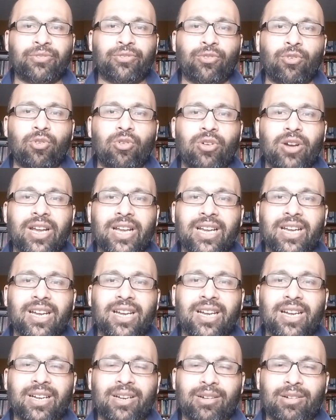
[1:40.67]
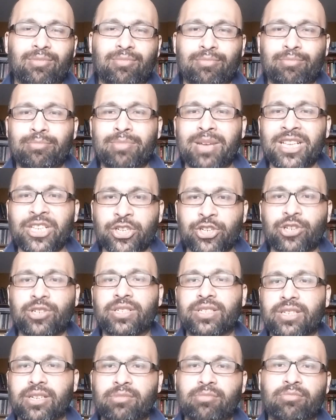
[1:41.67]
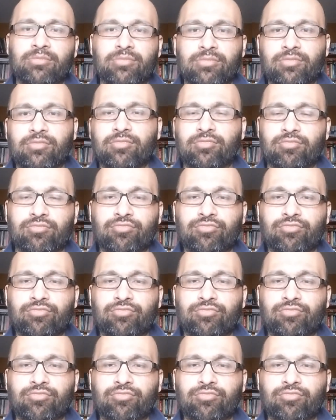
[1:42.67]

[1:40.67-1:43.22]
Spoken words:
4 mentions him